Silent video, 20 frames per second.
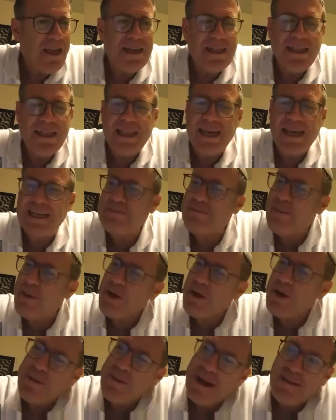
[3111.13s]
they spoke
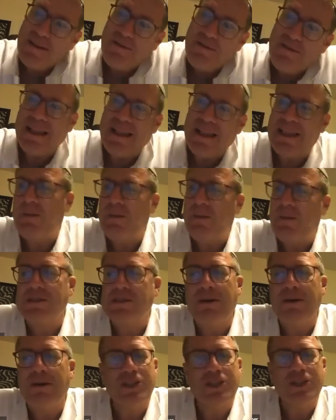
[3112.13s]
about the fact that there wasn't
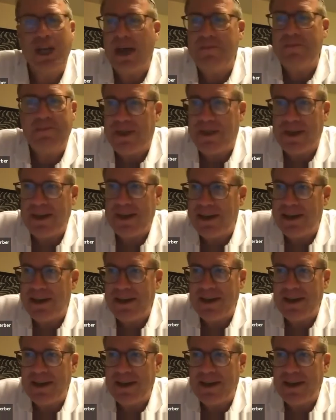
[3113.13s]
much empathy